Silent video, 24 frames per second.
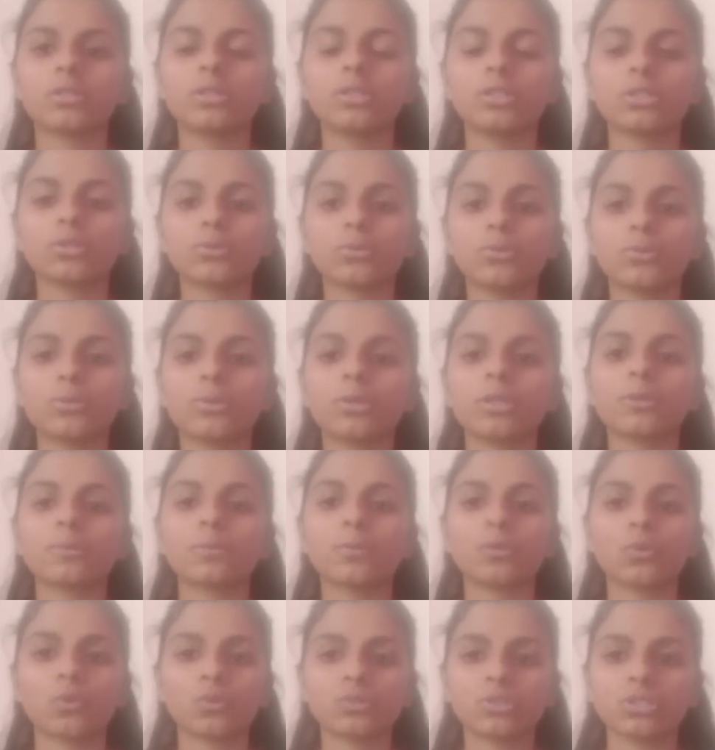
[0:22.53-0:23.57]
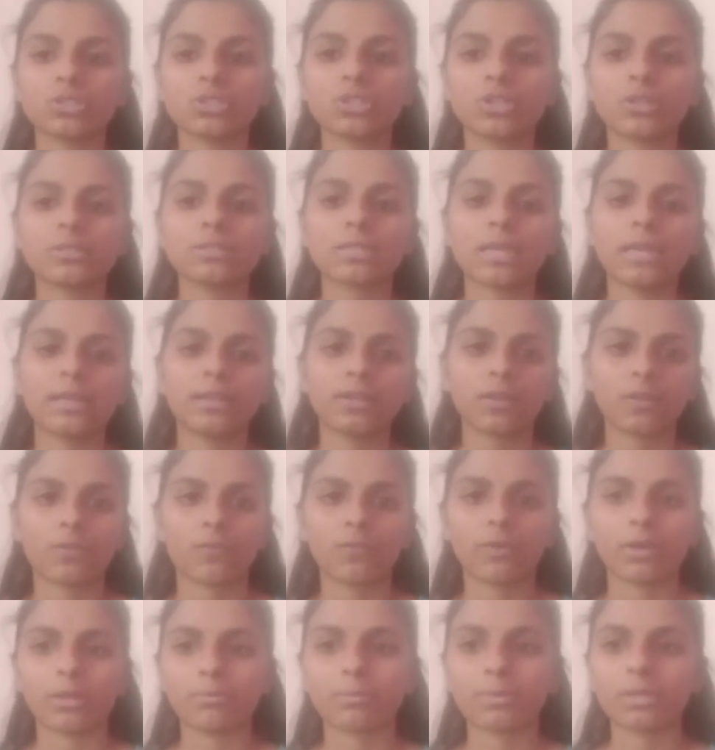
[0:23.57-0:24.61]
including procedures and
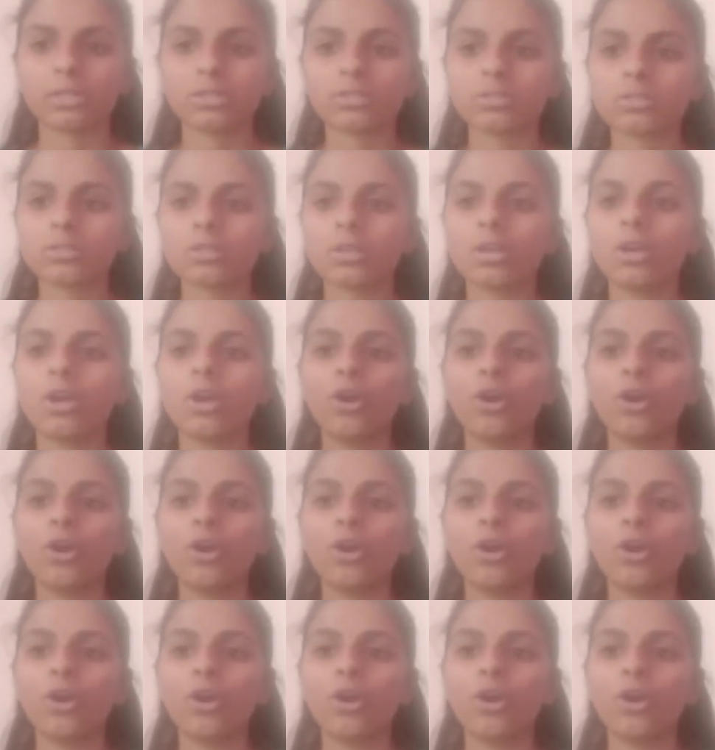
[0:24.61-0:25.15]
requirements